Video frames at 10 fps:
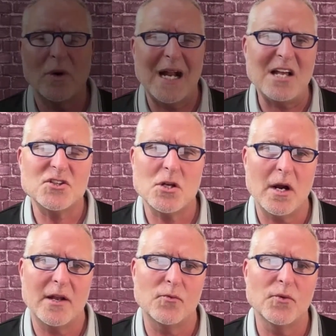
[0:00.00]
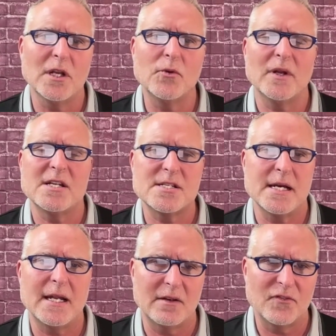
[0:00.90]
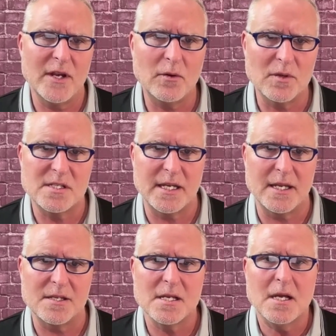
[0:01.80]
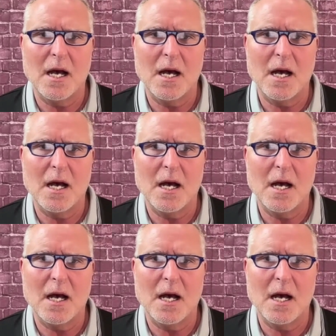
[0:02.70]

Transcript: when I started really studying frequencies,